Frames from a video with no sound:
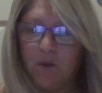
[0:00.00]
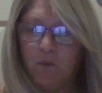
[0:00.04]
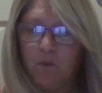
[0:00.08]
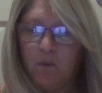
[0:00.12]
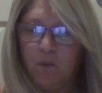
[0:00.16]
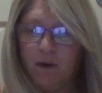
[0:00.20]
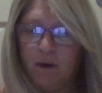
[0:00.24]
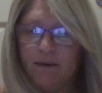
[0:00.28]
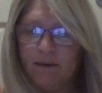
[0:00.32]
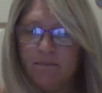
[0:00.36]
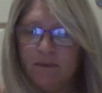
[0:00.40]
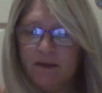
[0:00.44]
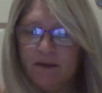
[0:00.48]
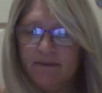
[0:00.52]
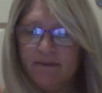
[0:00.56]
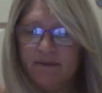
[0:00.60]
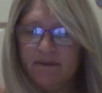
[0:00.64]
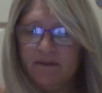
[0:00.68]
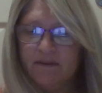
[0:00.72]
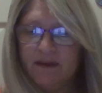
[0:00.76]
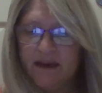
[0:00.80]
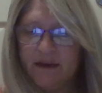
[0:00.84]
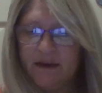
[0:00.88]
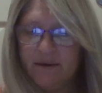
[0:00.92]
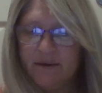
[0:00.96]
One
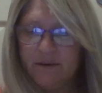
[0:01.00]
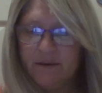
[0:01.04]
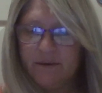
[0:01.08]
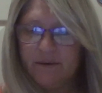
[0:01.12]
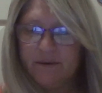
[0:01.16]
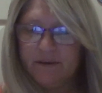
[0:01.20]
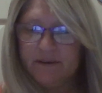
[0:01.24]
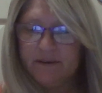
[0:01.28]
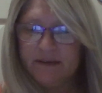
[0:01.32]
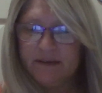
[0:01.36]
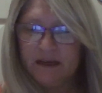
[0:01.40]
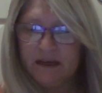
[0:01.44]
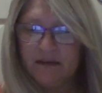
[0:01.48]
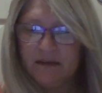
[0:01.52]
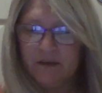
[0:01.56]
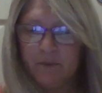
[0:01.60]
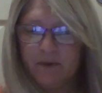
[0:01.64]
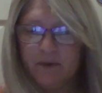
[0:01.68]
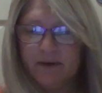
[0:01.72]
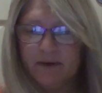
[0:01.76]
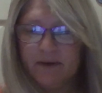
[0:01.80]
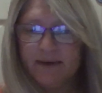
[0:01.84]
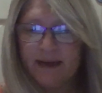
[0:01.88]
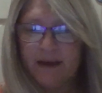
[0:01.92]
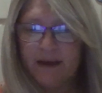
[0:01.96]
month later, the
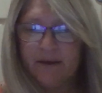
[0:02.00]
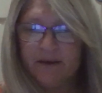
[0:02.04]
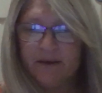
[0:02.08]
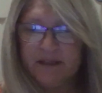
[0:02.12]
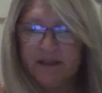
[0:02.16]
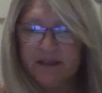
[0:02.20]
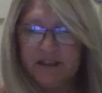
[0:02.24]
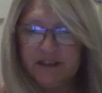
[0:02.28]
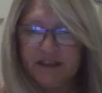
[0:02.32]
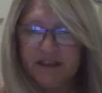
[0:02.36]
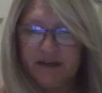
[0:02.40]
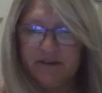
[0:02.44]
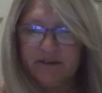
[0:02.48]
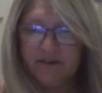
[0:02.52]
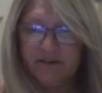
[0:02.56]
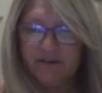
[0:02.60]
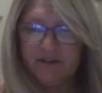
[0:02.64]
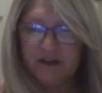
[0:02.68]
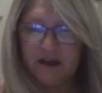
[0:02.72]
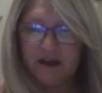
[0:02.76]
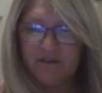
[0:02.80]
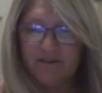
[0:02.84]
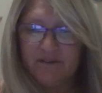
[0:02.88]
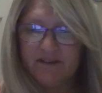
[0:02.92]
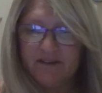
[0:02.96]
Delaware County
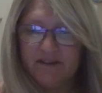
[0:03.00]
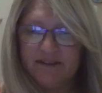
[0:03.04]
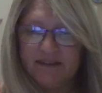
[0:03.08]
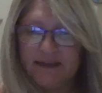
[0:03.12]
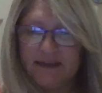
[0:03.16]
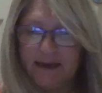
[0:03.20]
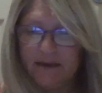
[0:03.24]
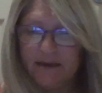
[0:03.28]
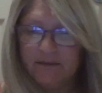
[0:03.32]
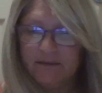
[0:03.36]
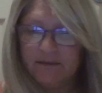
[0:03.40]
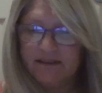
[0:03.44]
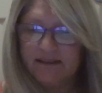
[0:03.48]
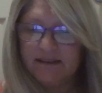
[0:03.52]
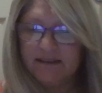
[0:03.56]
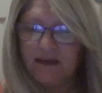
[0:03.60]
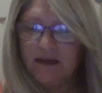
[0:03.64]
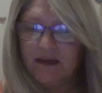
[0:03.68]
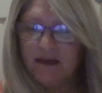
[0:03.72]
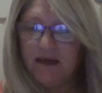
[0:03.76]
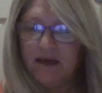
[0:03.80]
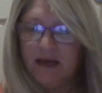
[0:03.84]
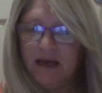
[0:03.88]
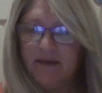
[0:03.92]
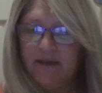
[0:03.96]
Sheriff's Office announced
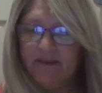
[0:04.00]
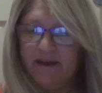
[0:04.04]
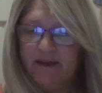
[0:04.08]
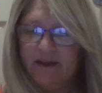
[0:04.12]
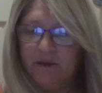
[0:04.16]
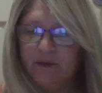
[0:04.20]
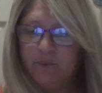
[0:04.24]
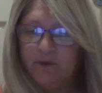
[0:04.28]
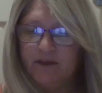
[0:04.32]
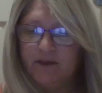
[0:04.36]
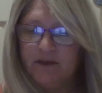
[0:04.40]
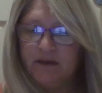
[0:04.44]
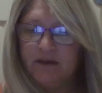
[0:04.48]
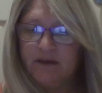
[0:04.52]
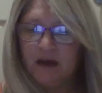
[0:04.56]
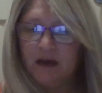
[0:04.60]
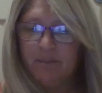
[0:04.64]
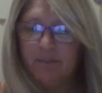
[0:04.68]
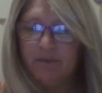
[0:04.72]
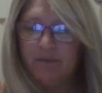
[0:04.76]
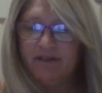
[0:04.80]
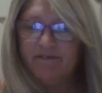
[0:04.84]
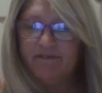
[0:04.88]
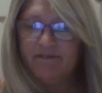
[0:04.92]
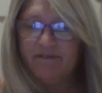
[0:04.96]
that it would
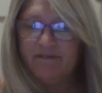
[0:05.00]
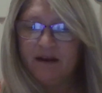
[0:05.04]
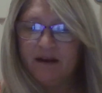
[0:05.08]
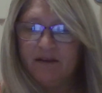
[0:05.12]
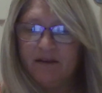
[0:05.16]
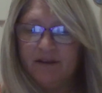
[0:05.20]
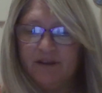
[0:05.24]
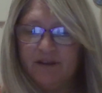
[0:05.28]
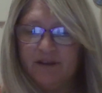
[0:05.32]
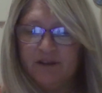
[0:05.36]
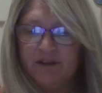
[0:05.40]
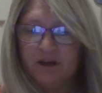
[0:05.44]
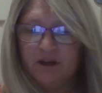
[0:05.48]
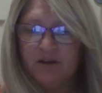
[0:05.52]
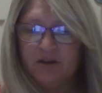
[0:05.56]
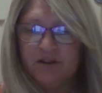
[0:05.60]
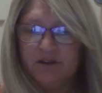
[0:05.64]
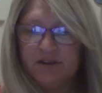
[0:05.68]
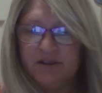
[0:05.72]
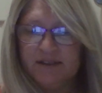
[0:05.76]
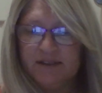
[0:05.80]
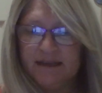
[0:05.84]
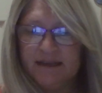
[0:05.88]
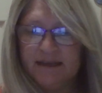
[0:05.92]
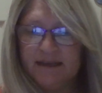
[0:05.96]
not be filing
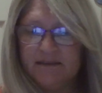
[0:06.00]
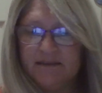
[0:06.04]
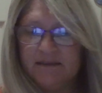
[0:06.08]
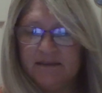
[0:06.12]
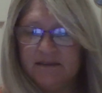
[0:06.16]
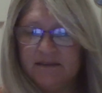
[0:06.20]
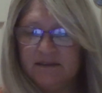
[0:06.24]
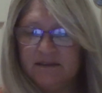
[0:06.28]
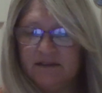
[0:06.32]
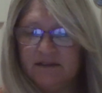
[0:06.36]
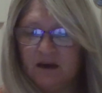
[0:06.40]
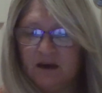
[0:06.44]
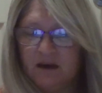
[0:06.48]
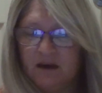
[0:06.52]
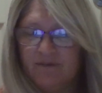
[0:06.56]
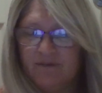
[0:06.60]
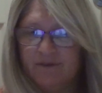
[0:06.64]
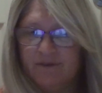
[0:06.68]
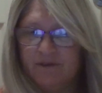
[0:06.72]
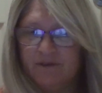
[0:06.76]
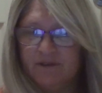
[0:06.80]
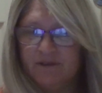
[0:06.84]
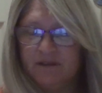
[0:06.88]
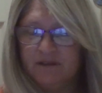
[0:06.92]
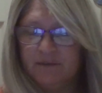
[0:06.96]
charges against the
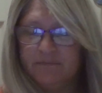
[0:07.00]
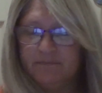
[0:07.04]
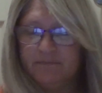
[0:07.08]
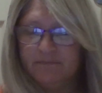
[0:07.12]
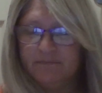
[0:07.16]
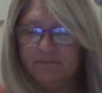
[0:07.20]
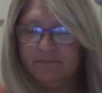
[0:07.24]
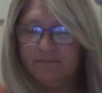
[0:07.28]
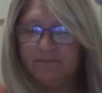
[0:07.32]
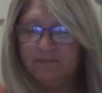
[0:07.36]
Stauffers.